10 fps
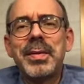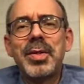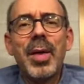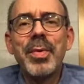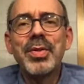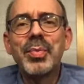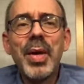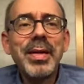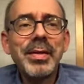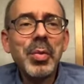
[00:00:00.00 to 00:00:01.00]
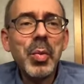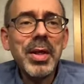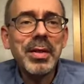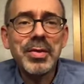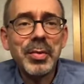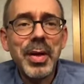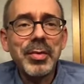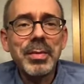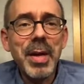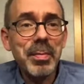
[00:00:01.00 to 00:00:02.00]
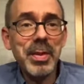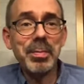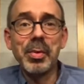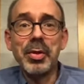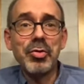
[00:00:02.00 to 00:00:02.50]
Thomas waited a week surrounded by people